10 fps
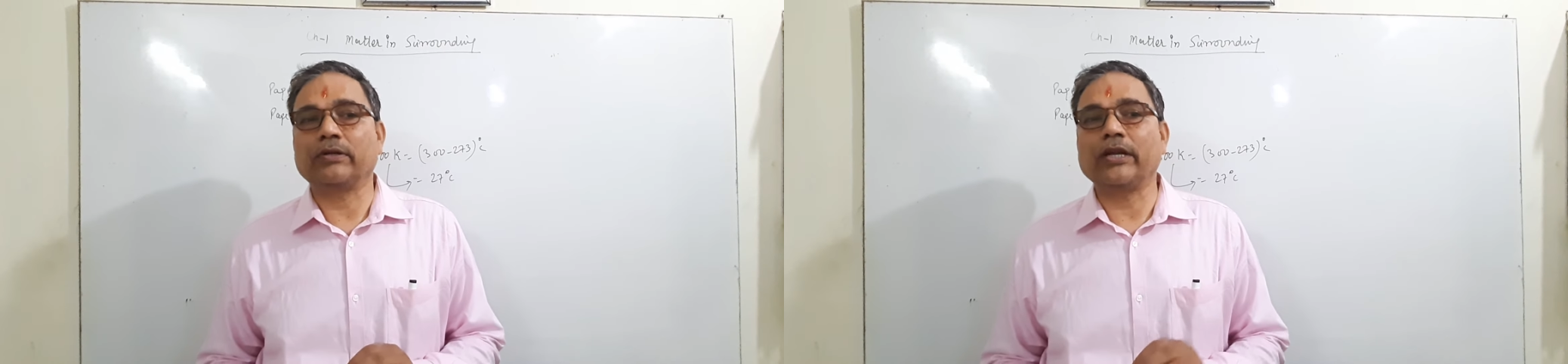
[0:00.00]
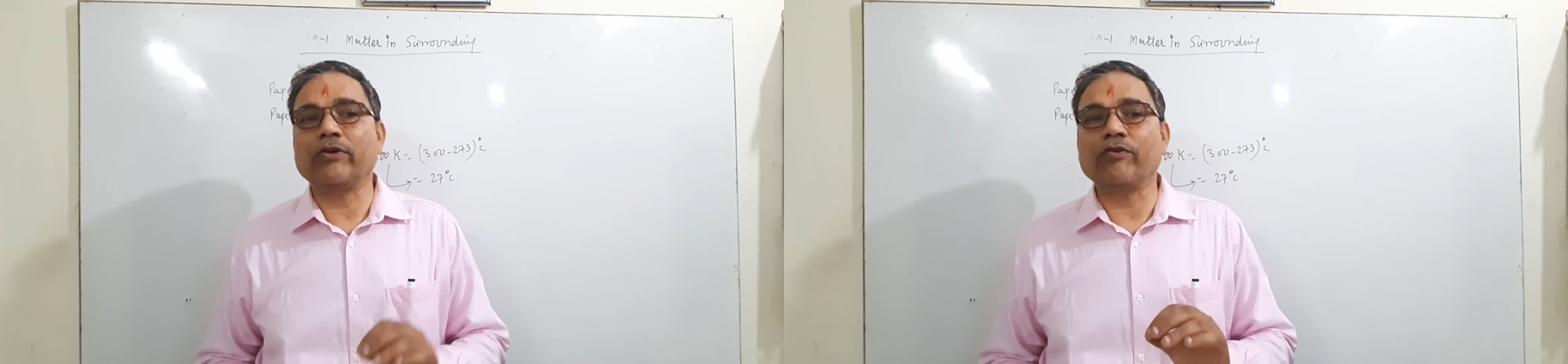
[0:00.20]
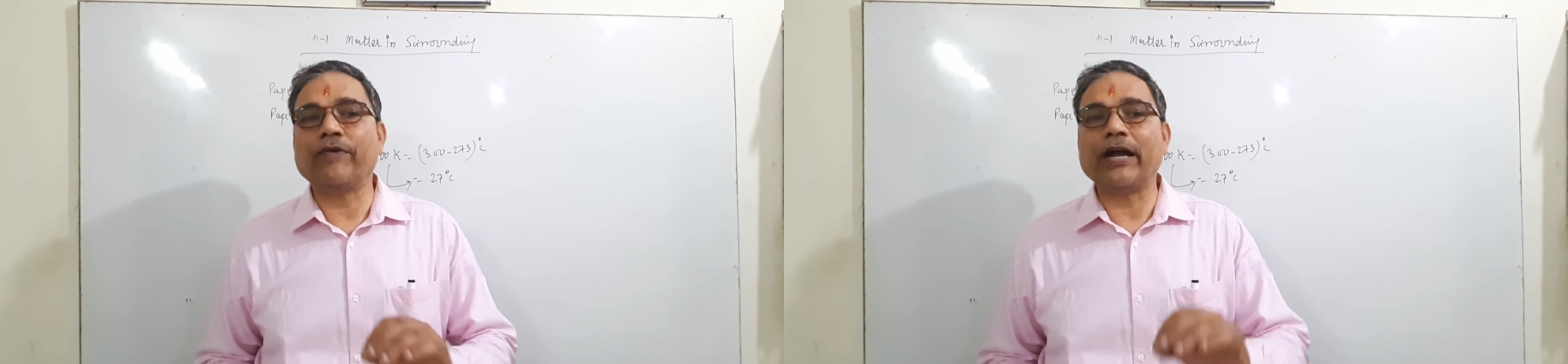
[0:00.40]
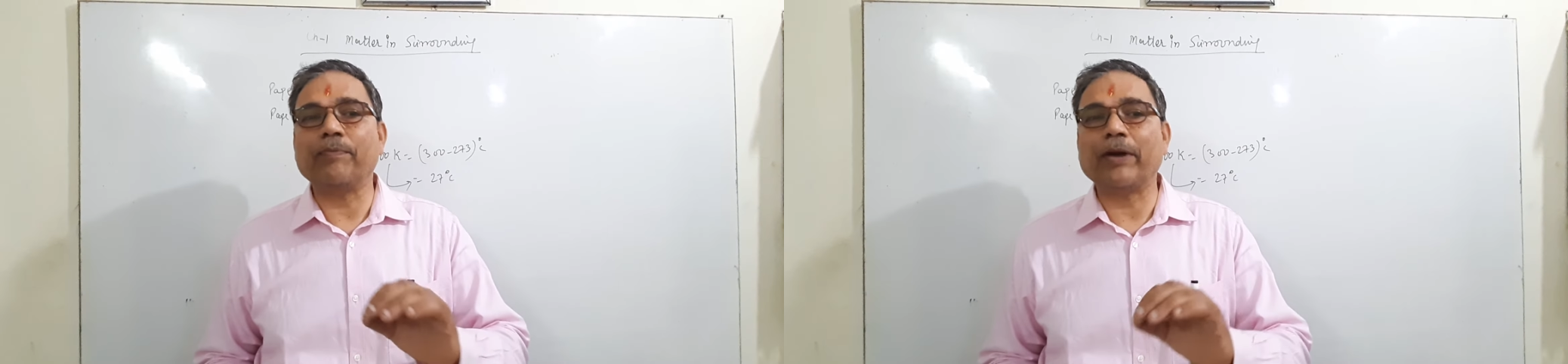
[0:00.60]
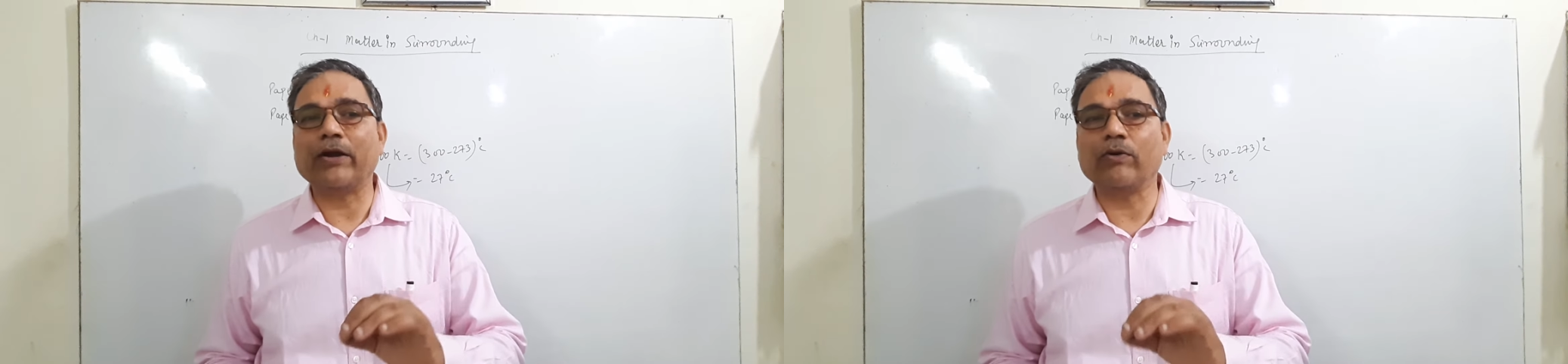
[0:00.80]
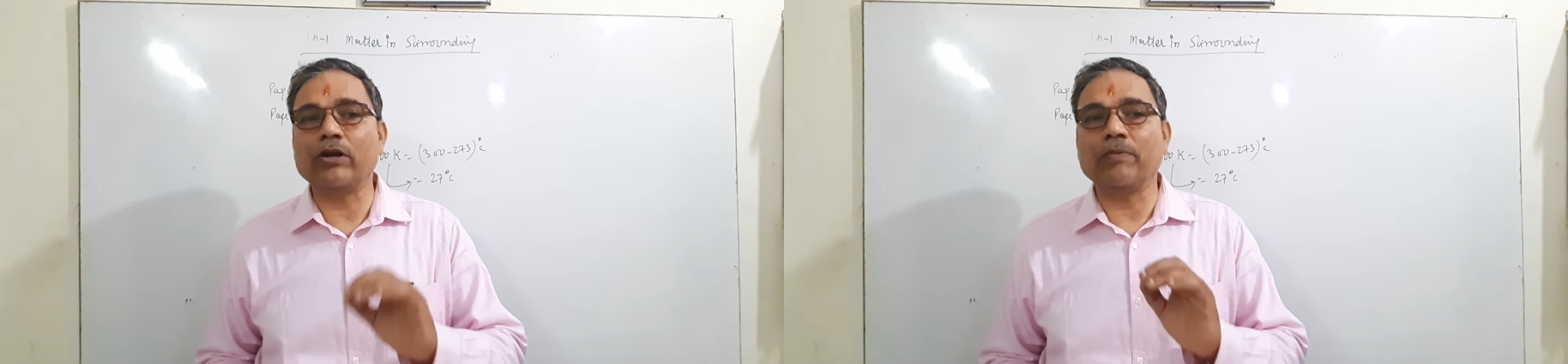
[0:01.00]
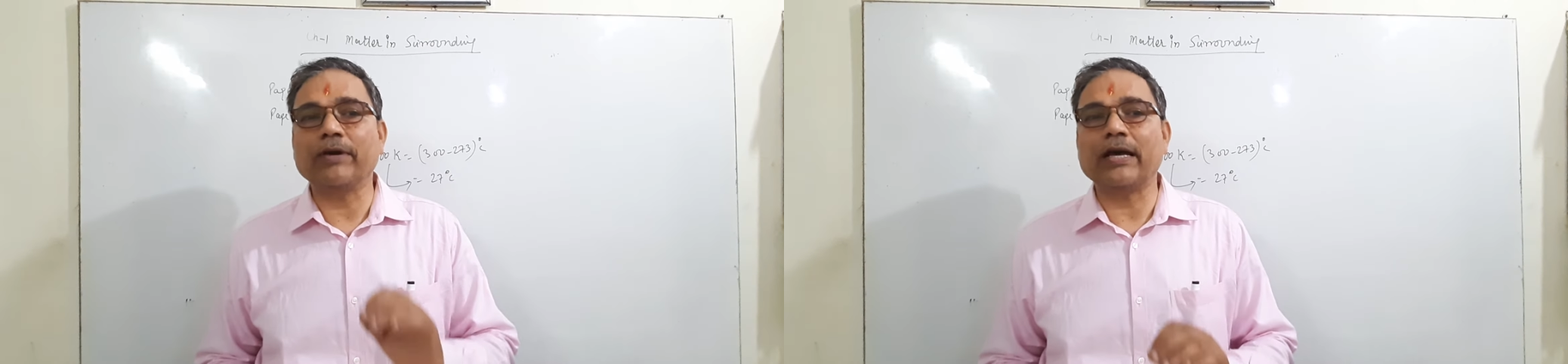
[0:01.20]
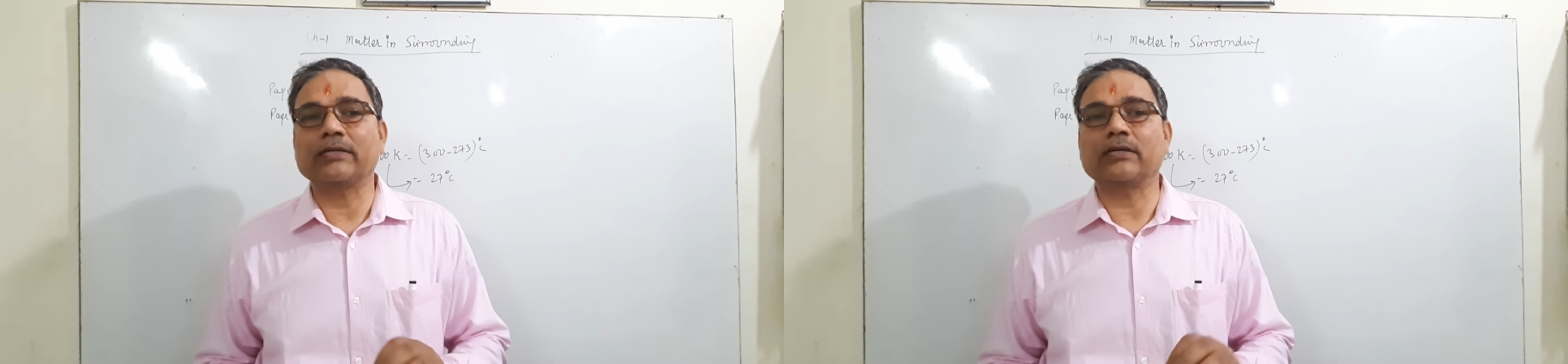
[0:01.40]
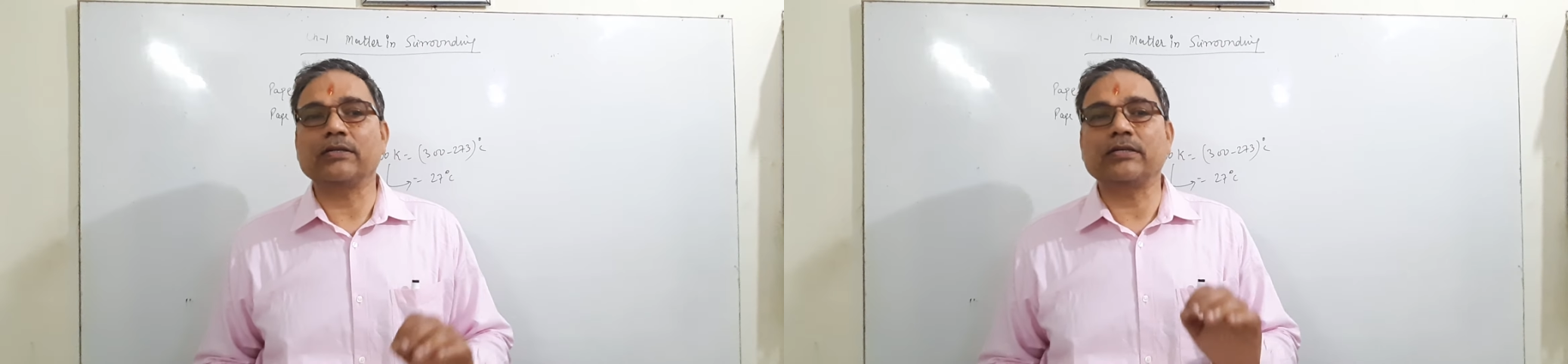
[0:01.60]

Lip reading: liquefied petroleum gas,